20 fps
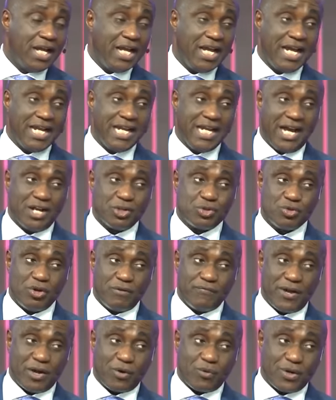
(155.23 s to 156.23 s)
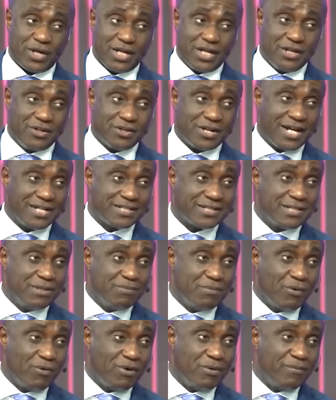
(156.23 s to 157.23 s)
Anyhow, two of you are quarreling. You can't
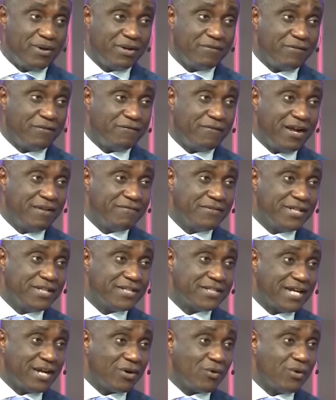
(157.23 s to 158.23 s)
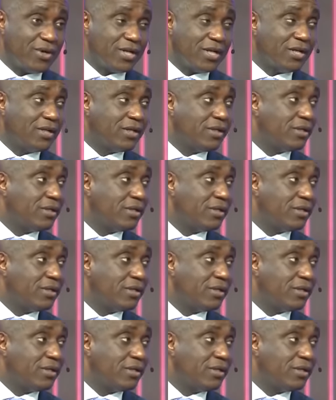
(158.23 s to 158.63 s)
sleep on one bed for five days and quarrel.